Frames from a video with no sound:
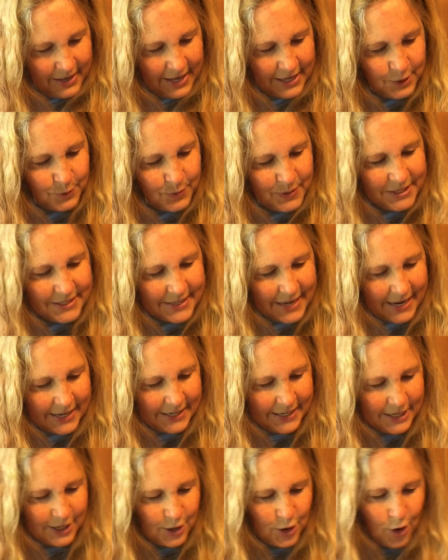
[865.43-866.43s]
as we
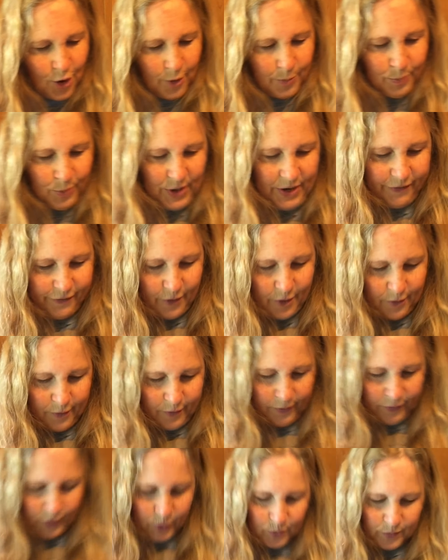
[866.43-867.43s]
stated in our brief
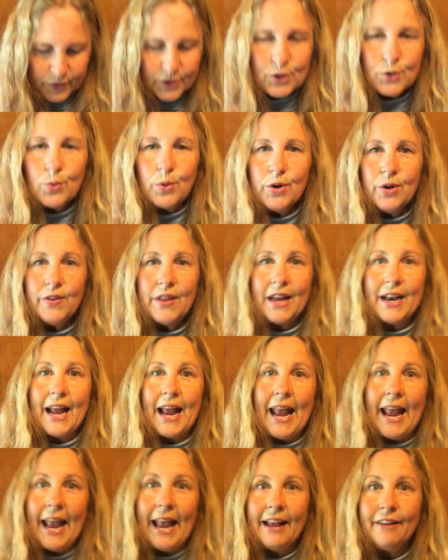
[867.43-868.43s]
overview of soil, that a
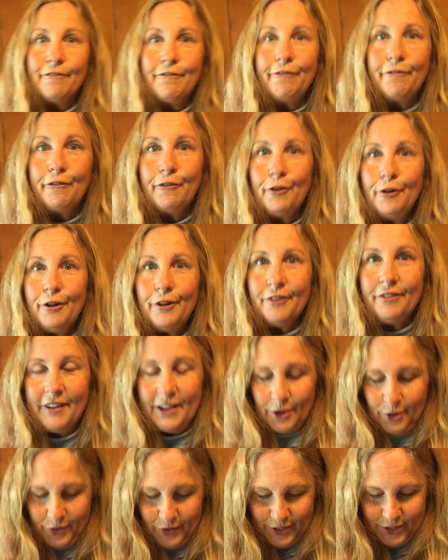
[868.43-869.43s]
handful of
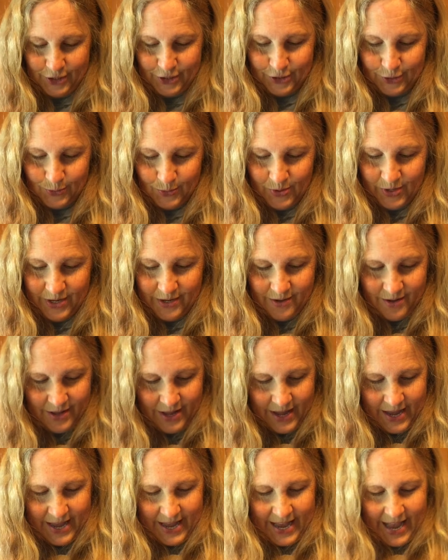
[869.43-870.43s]
healthy soil
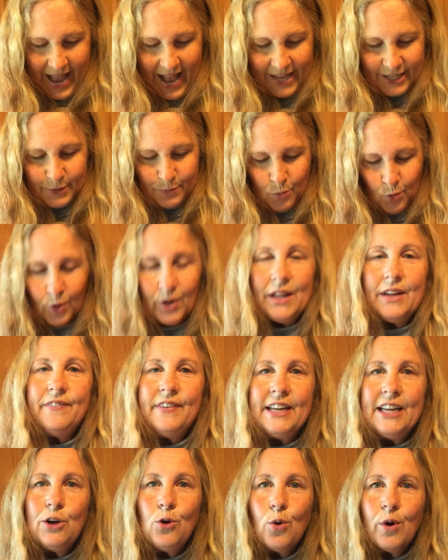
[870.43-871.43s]
has more
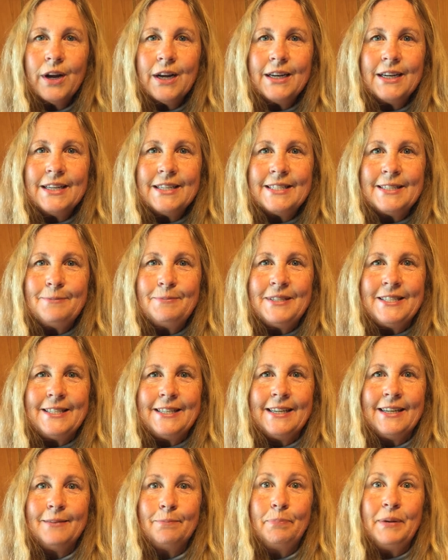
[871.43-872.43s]
living organisms
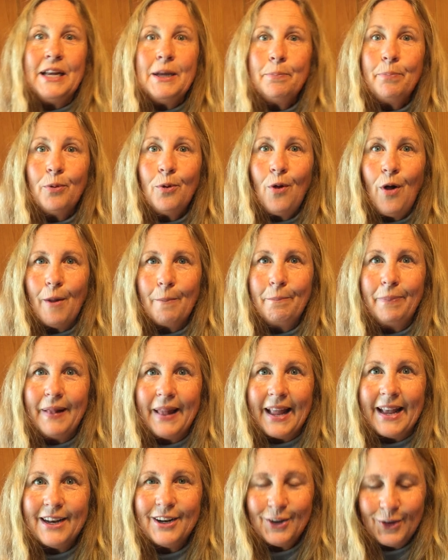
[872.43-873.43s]
than people on
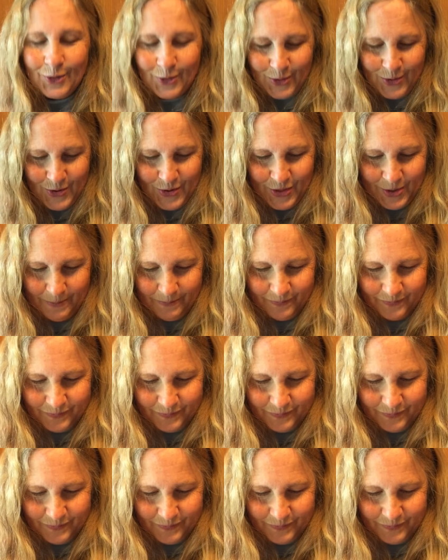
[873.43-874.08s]
planet Earth.